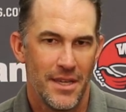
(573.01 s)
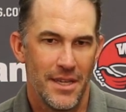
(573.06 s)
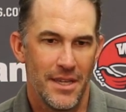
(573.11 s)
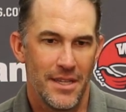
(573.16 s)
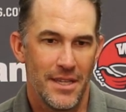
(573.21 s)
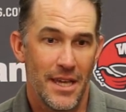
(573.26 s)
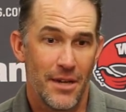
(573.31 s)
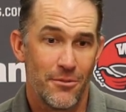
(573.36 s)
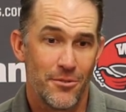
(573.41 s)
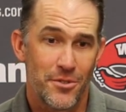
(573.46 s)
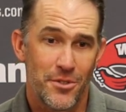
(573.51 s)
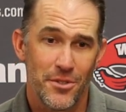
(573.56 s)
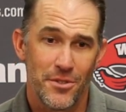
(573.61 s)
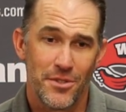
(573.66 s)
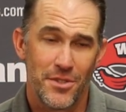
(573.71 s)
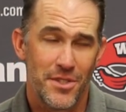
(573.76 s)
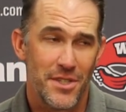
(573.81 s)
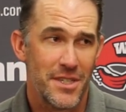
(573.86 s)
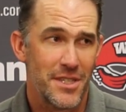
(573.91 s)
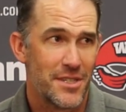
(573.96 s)
and that was good
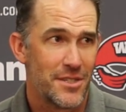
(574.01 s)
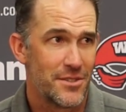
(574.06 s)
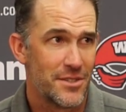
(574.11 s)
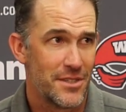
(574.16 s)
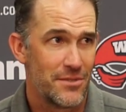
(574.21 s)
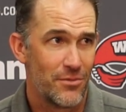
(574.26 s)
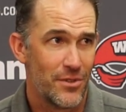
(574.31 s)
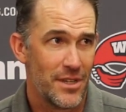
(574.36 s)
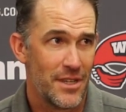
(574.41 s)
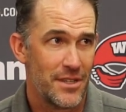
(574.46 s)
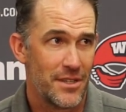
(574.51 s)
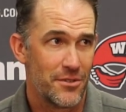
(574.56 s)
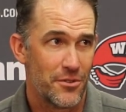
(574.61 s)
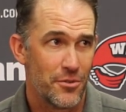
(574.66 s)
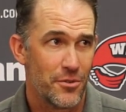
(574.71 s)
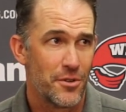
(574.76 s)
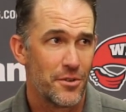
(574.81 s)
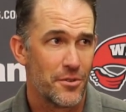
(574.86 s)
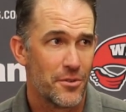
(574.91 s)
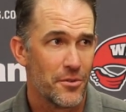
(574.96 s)
to see, because in a
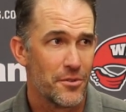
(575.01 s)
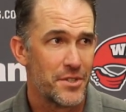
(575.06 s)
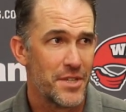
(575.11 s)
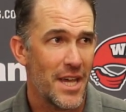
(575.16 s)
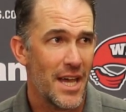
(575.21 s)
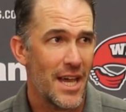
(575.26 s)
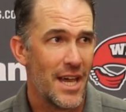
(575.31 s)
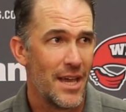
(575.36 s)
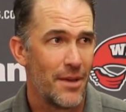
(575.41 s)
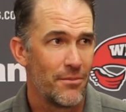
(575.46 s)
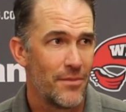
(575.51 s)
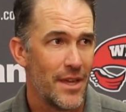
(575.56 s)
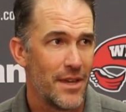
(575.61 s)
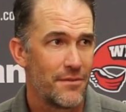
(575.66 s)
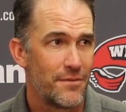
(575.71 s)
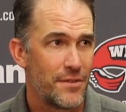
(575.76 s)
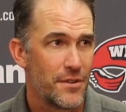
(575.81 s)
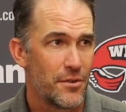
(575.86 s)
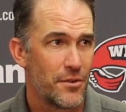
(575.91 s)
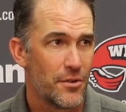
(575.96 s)
critical time,
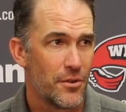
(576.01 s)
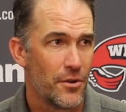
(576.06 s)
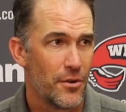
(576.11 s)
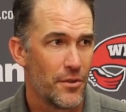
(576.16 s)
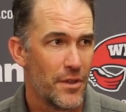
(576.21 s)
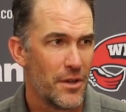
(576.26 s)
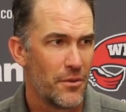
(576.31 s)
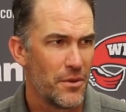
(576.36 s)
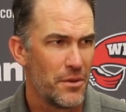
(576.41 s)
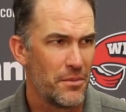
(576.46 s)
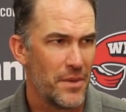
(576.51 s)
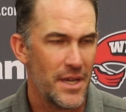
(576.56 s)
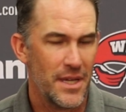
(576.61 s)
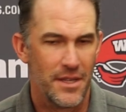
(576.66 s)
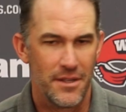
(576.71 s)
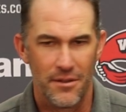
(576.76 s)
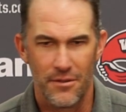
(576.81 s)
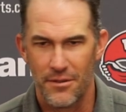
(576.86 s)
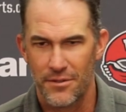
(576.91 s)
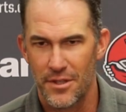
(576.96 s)
that field goal that we
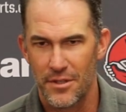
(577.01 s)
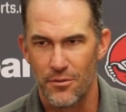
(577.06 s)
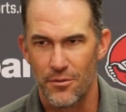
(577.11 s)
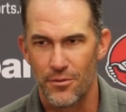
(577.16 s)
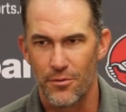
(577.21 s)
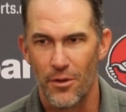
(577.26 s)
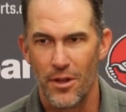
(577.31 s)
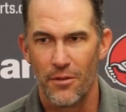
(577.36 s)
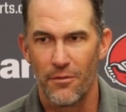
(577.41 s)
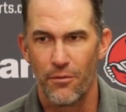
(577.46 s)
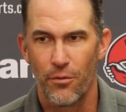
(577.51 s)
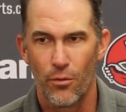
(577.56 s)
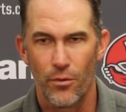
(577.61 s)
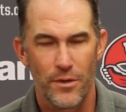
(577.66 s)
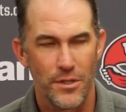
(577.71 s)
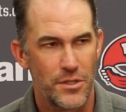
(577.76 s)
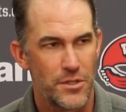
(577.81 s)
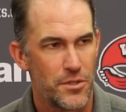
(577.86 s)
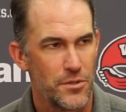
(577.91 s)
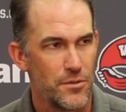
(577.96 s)
made, I think it was around
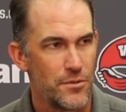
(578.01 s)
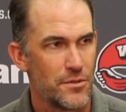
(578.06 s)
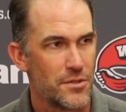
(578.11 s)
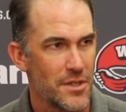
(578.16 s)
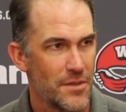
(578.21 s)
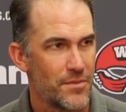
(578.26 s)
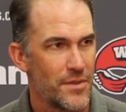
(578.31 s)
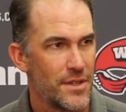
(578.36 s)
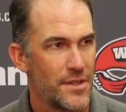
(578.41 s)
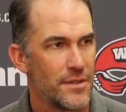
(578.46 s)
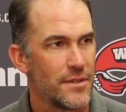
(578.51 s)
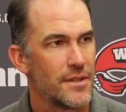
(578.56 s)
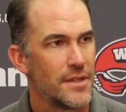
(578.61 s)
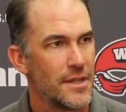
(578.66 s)
42 something.